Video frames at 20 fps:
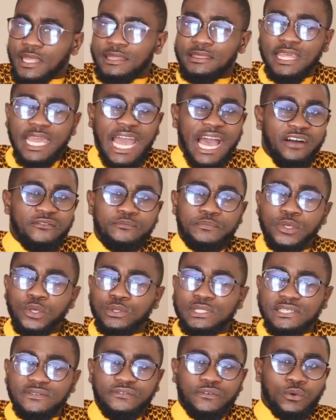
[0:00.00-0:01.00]
They have
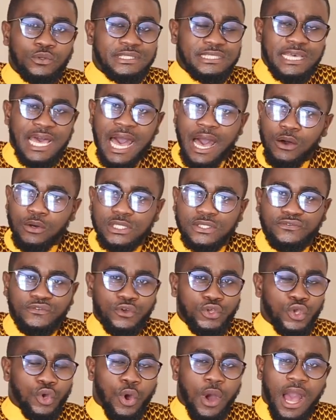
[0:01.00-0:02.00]
beautiful tiles
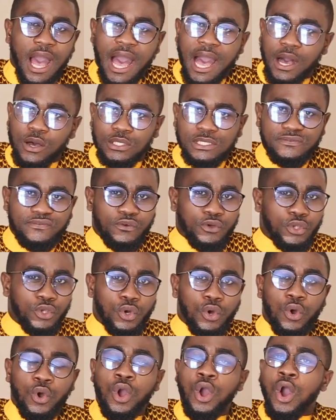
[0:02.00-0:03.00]
for your house, for
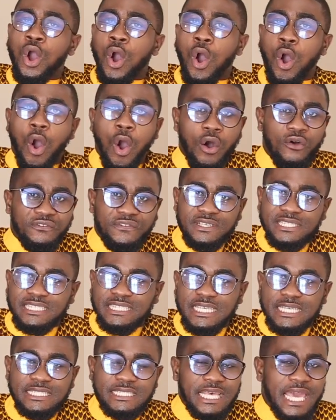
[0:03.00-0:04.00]
your
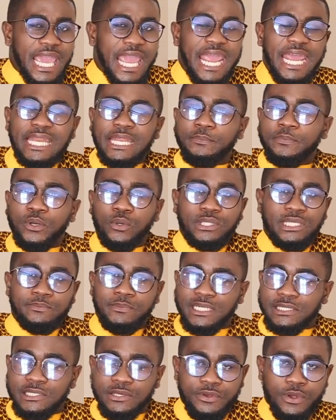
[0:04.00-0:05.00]
offices, any building
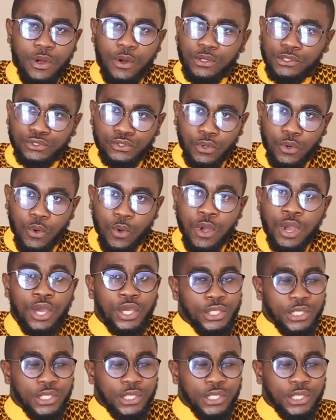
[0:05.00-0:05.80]
material at all.